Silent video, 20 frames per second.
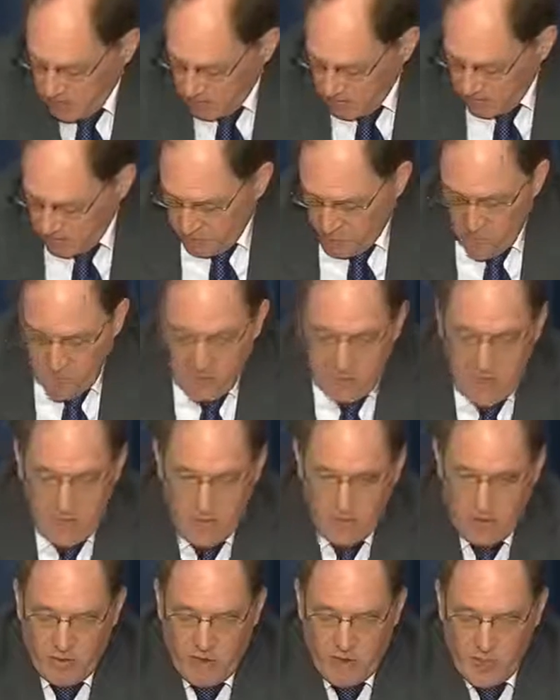your point on
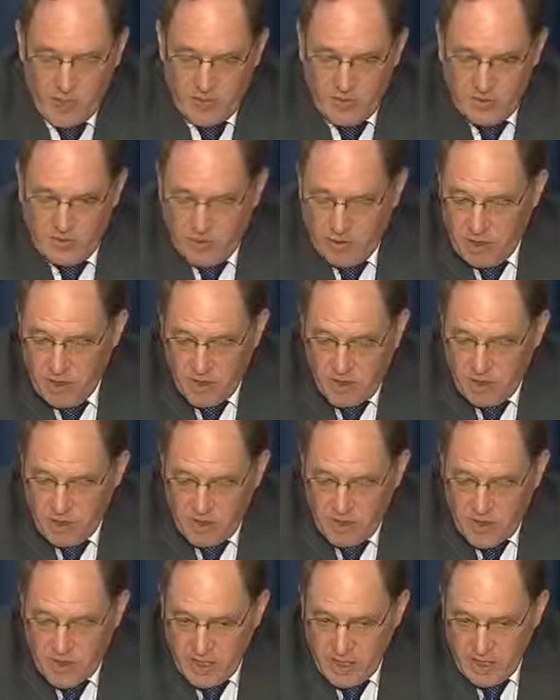immigration is very
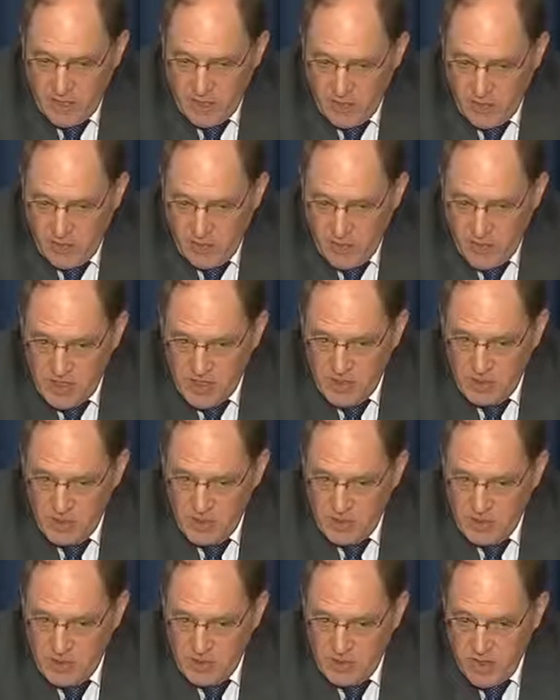well taken. One
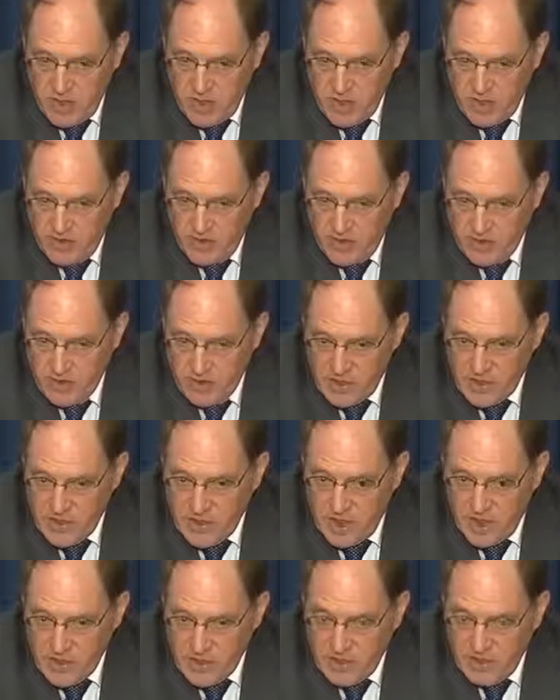reason we do not have this
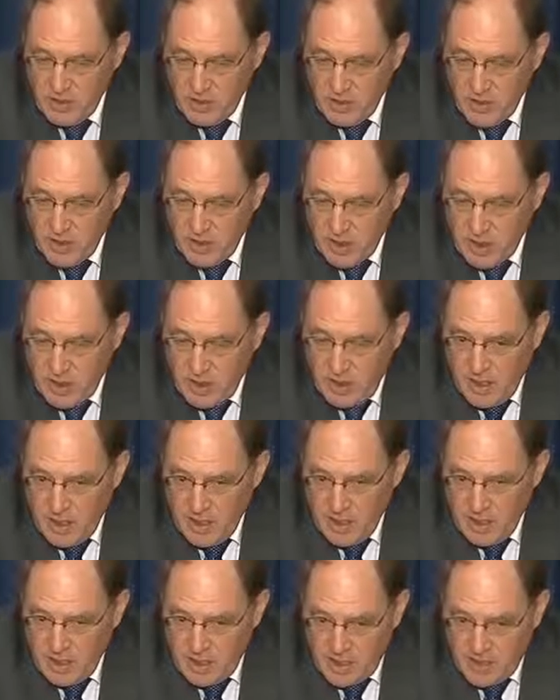discussion
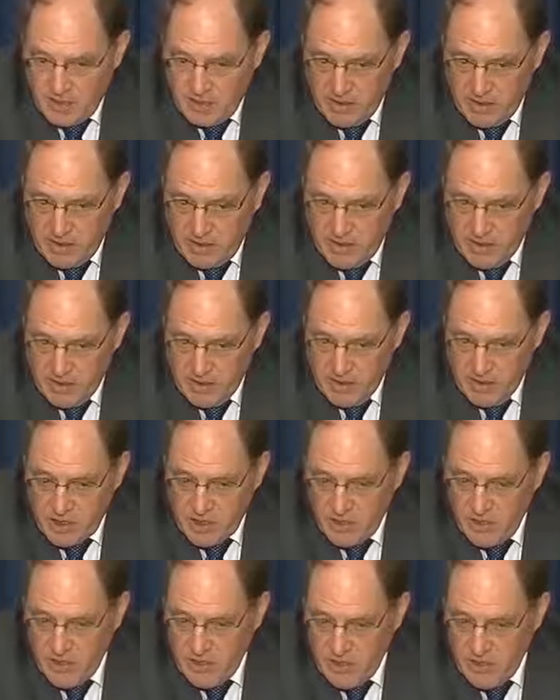to anything like this
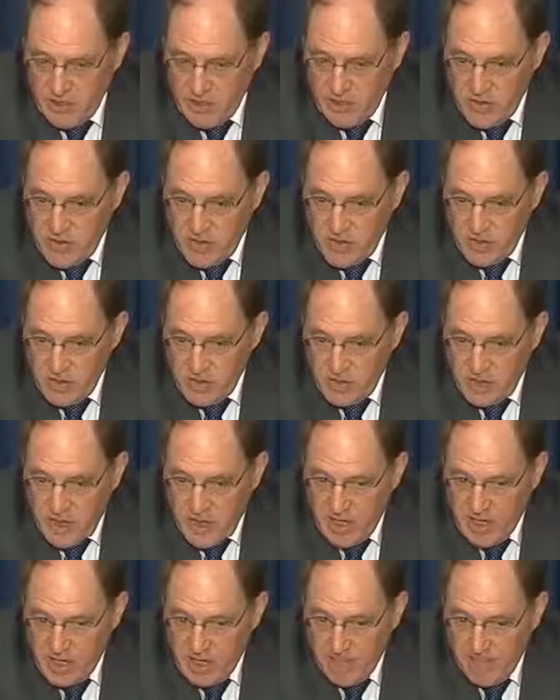degree in the United
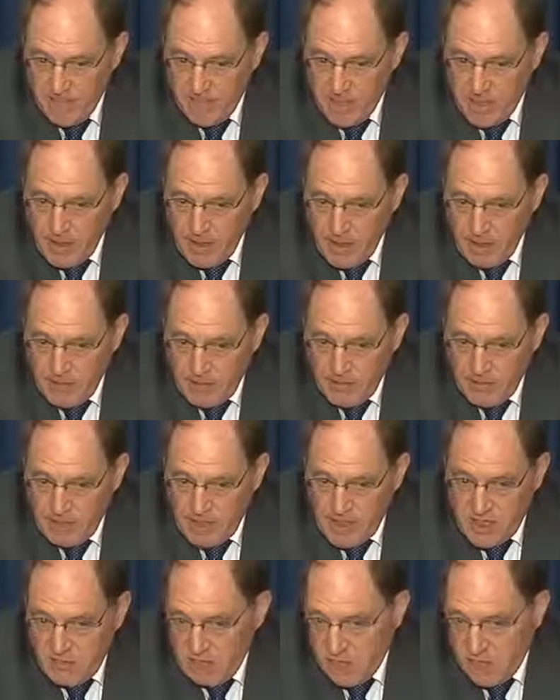States,
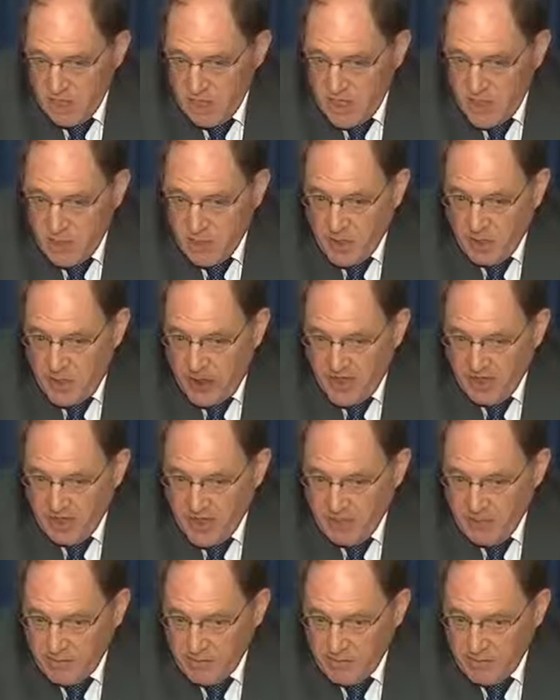where
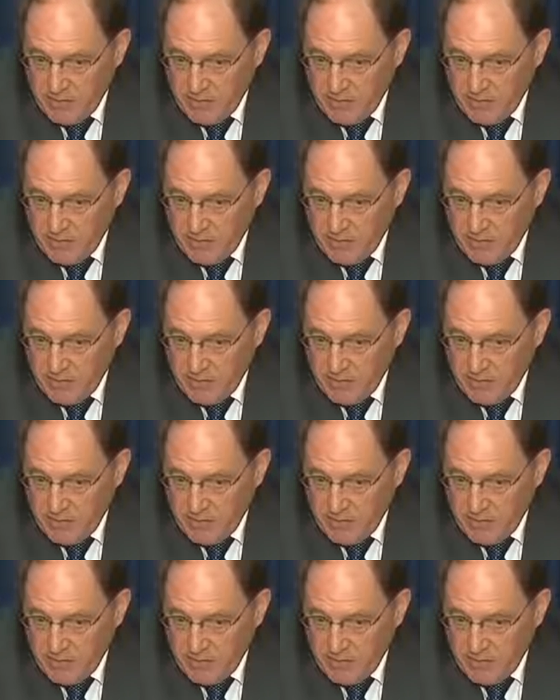demographic